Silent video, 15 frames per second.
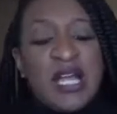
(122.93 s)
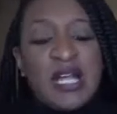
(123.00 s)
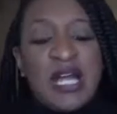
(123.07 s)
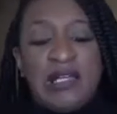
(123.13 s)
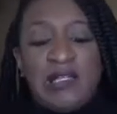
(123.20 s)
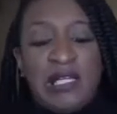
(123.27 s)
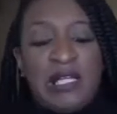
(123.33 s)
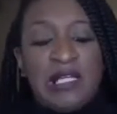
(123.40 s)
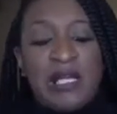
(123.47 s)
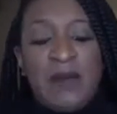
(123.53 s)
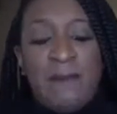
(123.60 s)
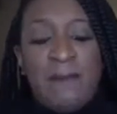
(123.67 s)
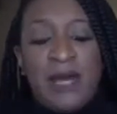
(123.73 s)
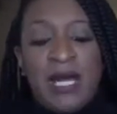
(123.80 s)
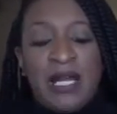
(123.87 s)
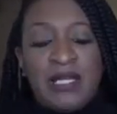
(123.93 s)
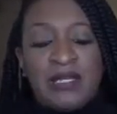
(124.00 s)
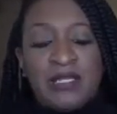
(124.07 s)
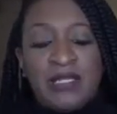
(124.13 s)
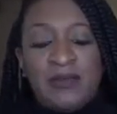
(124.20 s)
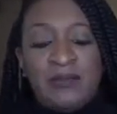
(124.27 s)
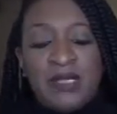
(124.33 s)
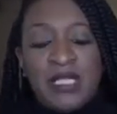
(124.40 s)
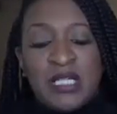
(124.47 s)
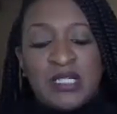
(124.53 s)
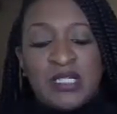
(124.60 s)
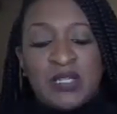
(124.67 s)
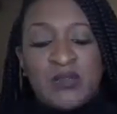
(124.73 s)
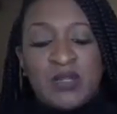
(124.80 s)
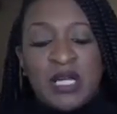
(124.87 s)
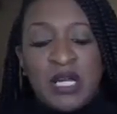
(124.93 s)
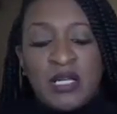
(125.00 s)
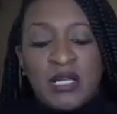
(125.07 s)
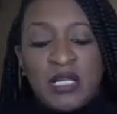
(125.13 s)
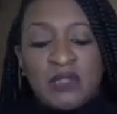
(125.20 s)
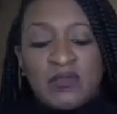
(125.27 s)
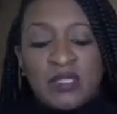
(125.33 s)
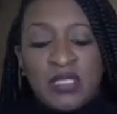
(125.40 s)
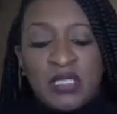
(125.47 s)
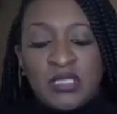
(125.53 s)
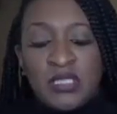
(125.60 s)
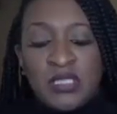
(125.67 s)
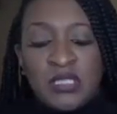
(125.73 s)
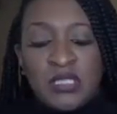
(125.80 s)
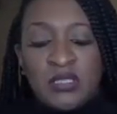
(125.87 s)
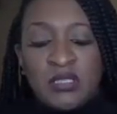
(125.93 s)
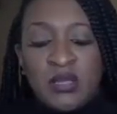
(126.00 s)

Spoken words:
kind of like combined them because they were kind of like redundant.